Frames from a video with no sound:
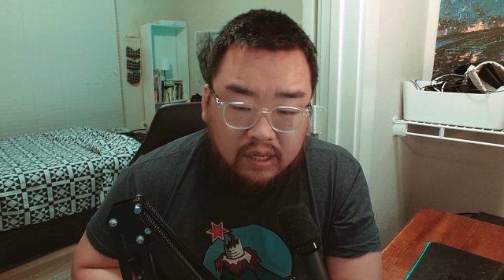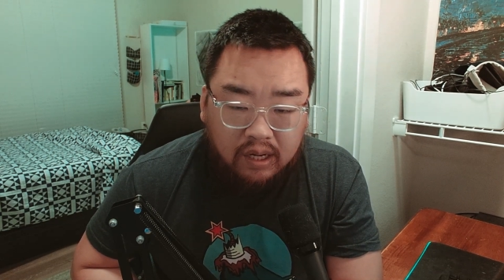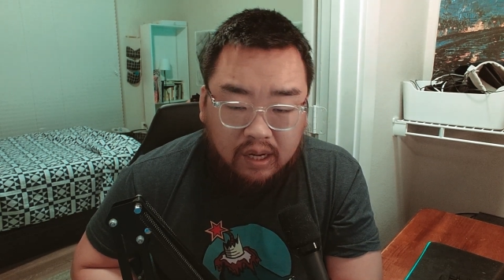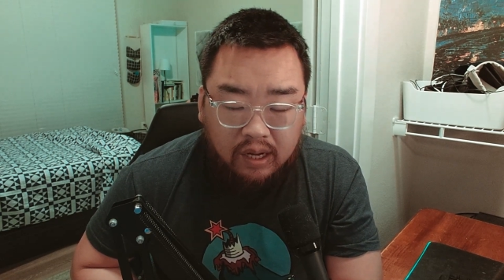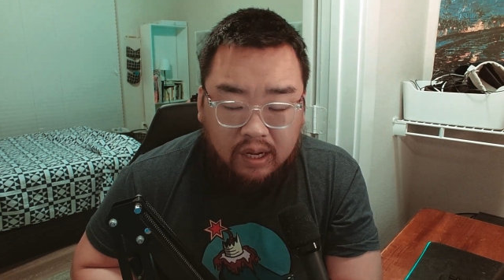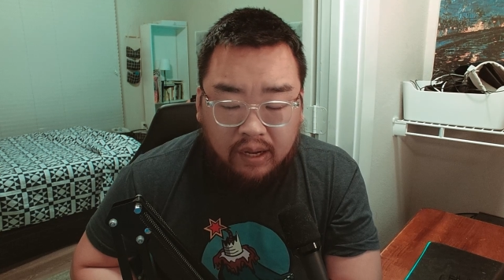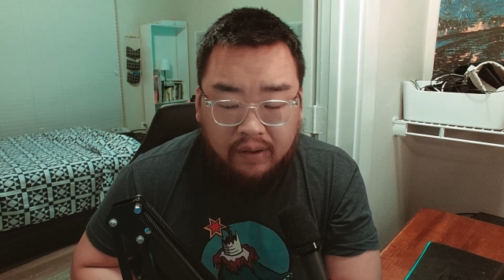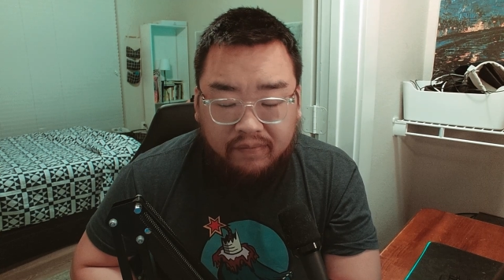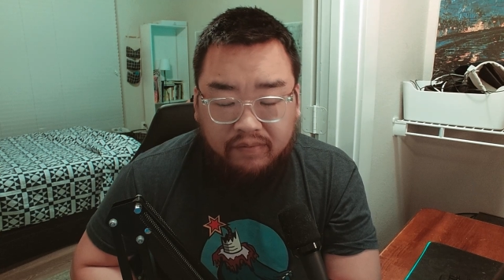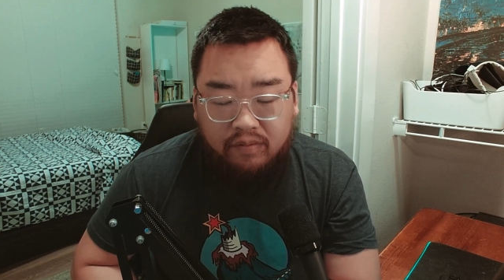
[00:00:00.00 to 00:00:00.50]
I
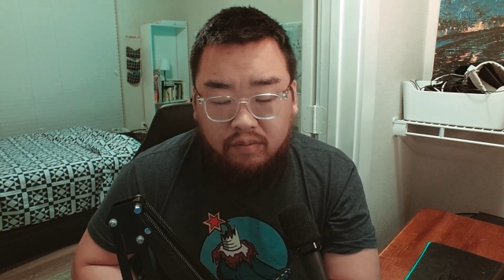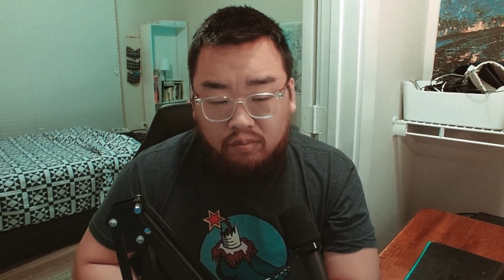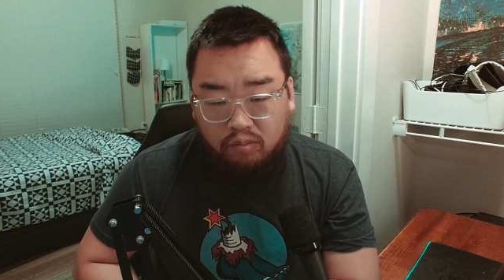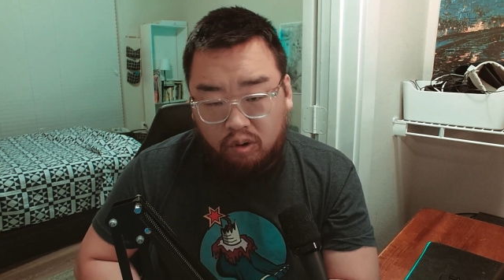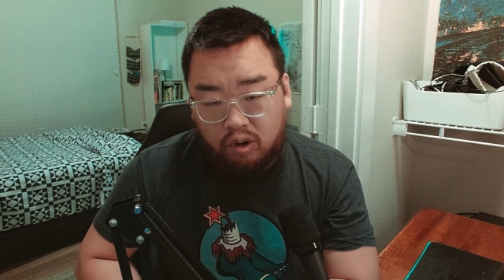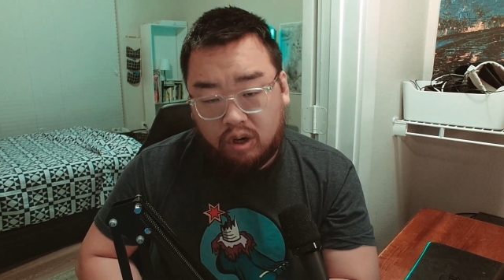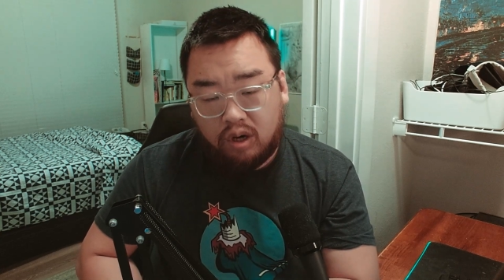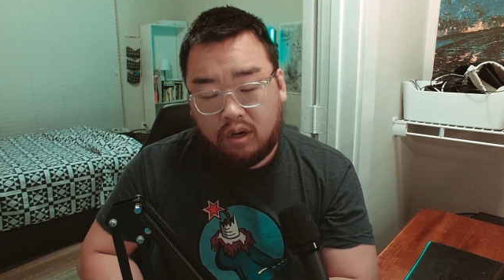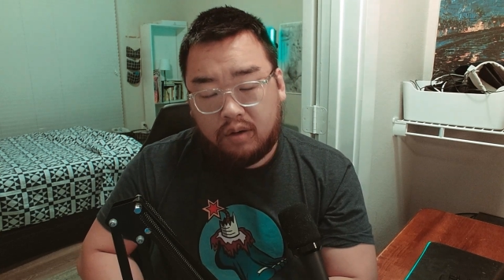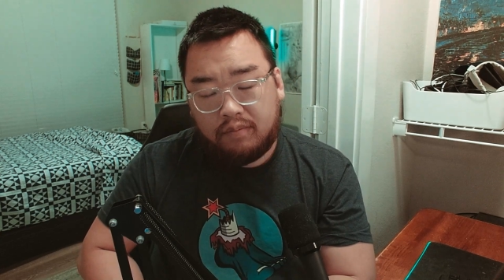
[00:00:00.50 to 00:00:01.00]
have to
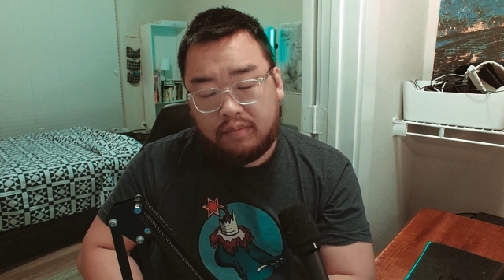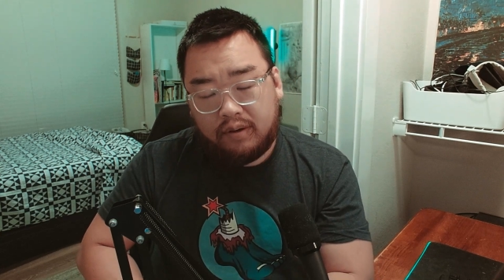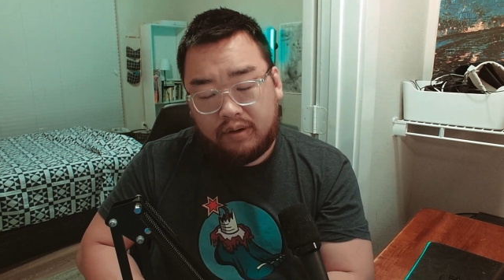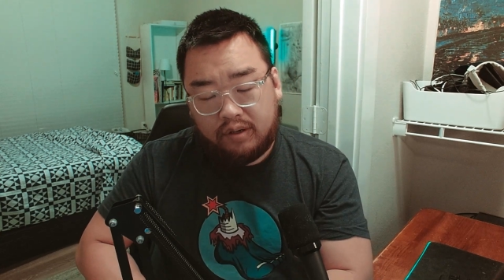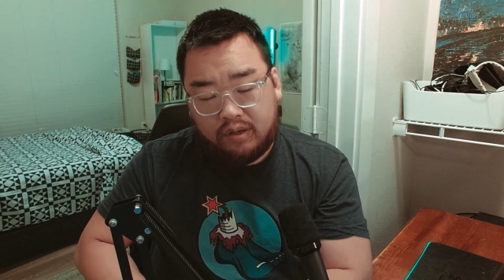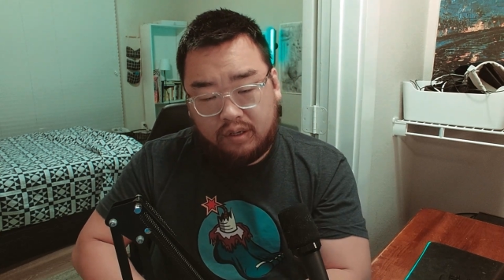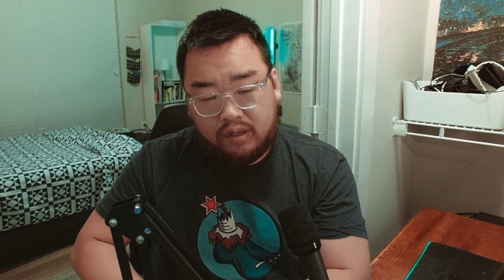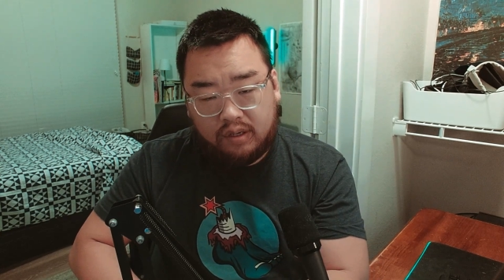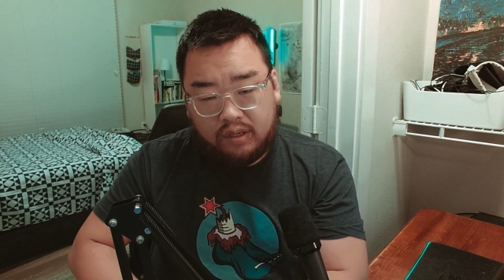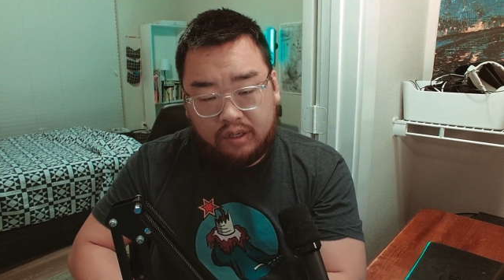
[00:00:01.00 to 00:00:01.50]
work on my
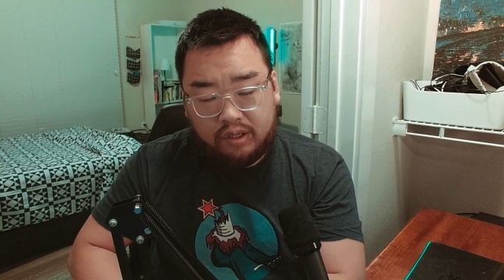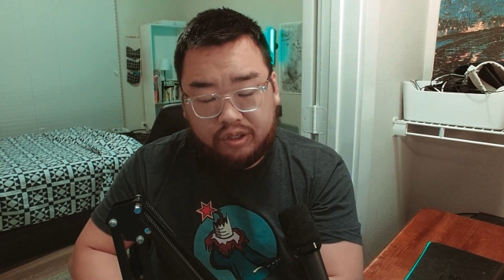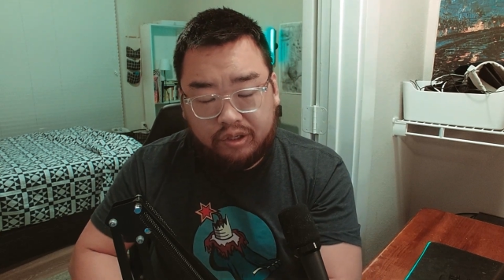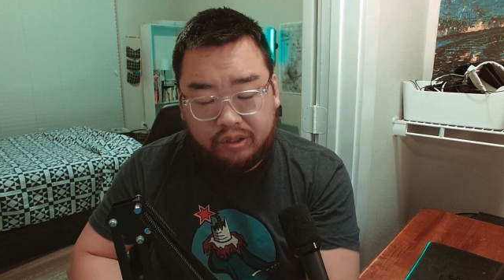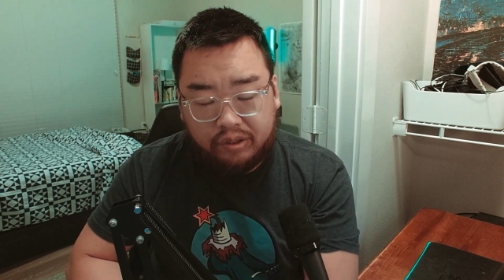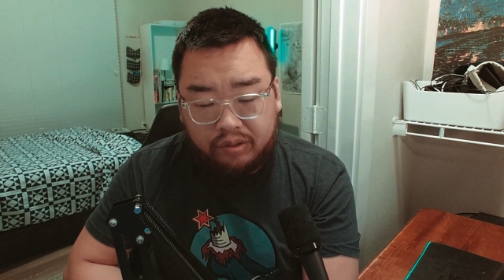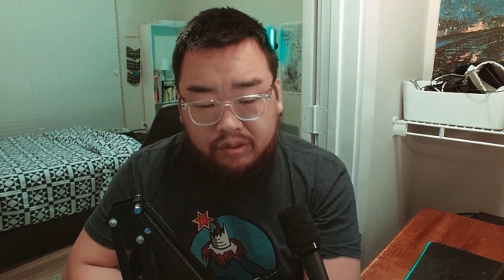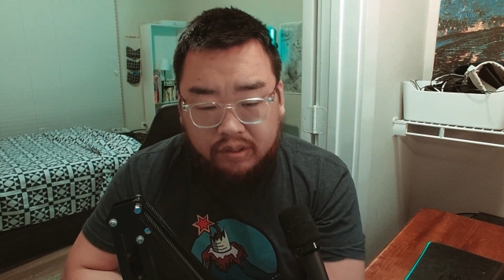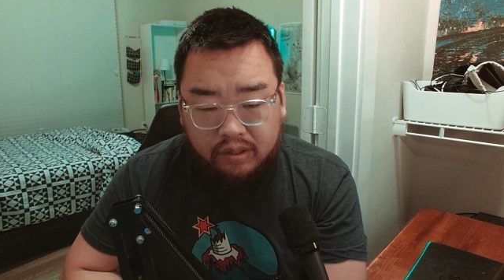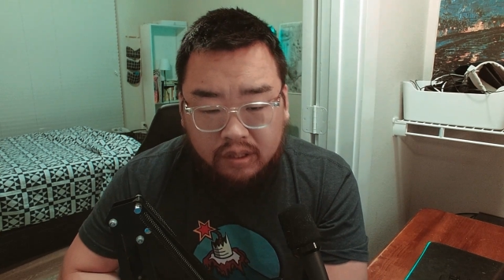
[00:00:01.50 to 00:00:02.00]

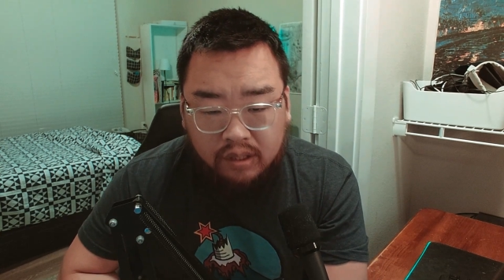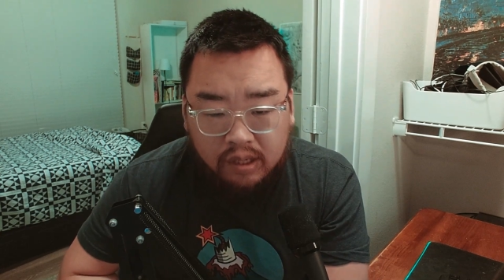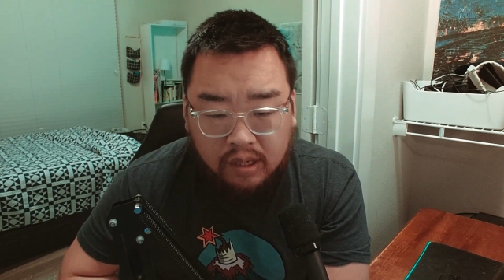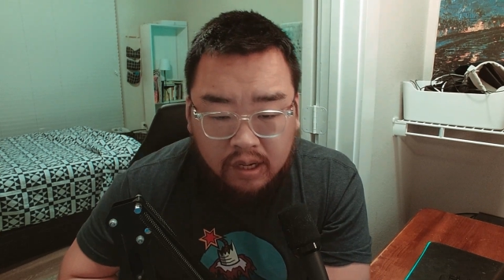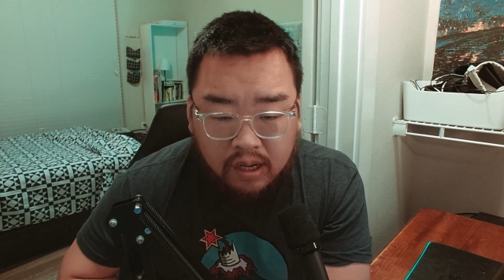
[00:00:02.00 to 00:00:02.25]
issues,